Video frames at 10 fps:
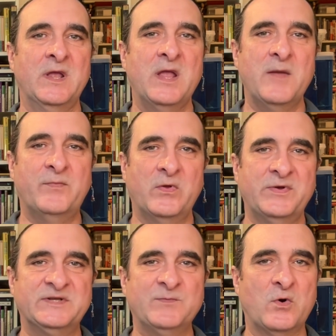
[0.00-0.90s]

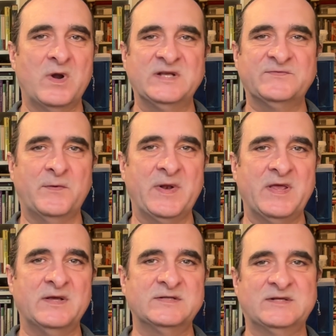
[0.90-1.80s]
employs more or less
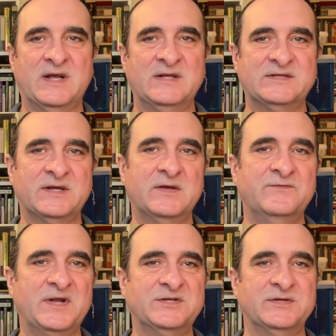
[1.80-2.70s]
familiar stylistic
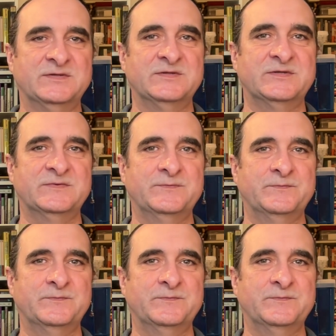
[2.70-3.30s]
conventions,